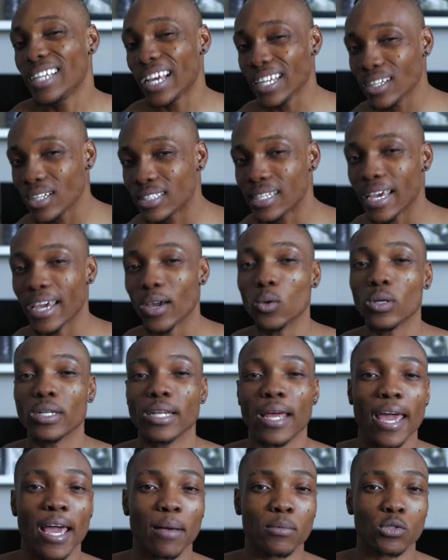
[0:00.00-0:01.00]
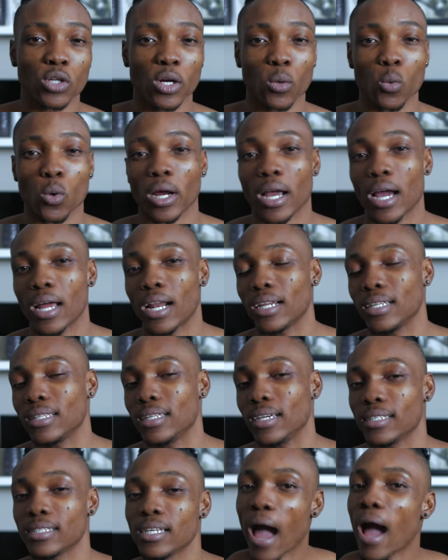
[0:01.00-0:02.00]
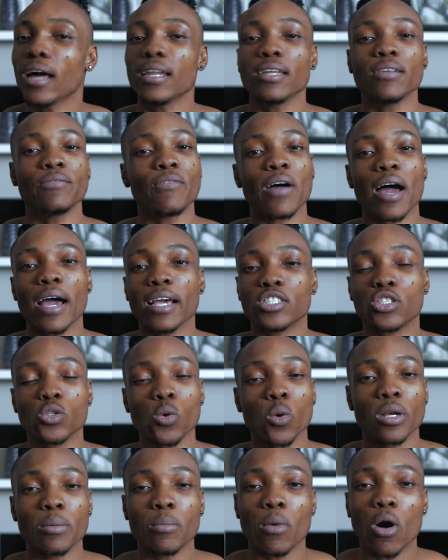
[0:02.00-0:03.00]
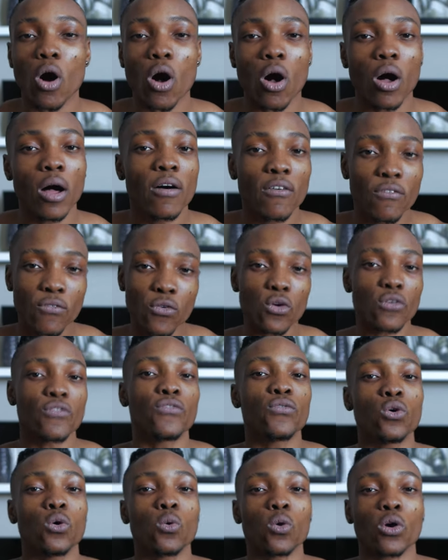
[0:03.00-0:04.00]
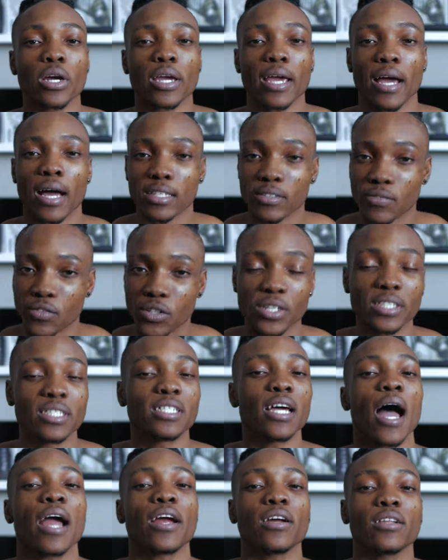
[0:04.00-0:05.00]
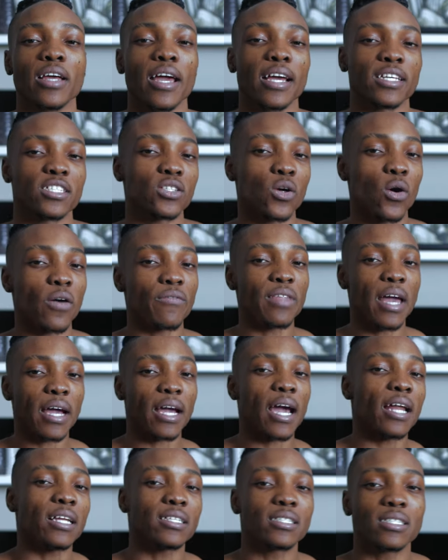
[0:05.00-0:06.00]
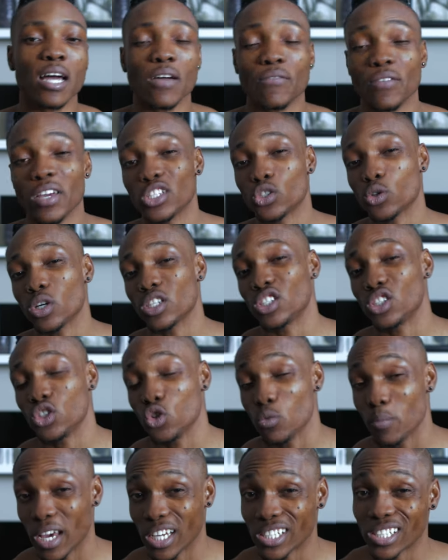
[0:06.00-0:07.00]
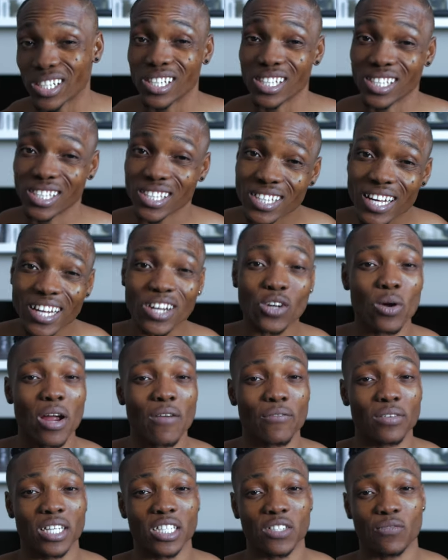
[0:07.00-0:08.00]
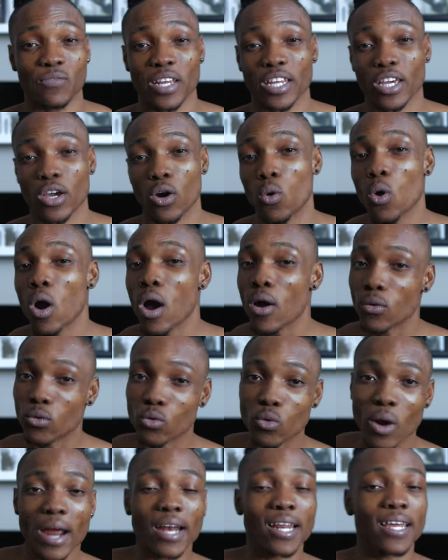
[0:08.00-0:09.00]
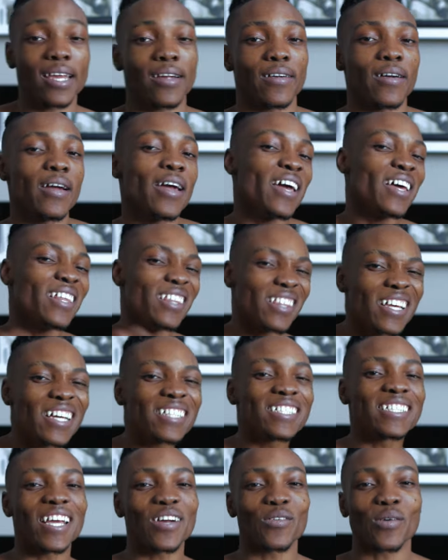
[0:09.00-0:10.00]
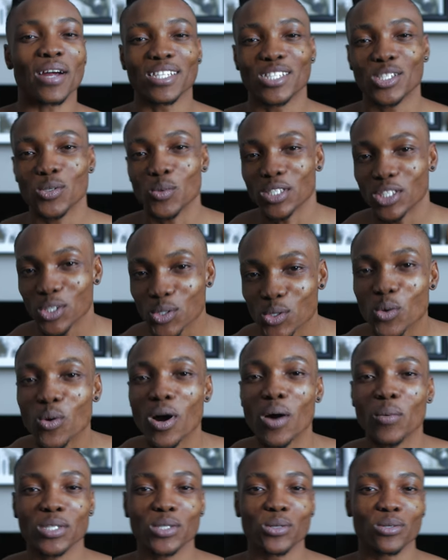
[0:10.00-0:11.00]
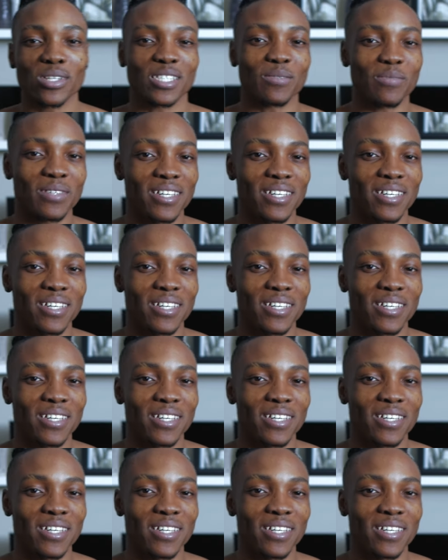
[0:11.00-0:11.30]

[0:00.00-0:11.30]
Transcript: then you take only the hamstring workout out of this. I'd advise doing them all for a full workout of your entire legs. So if that kind of stuff interests you, make sure to stick around for this video right here. And let's get right to it. You know how we do this,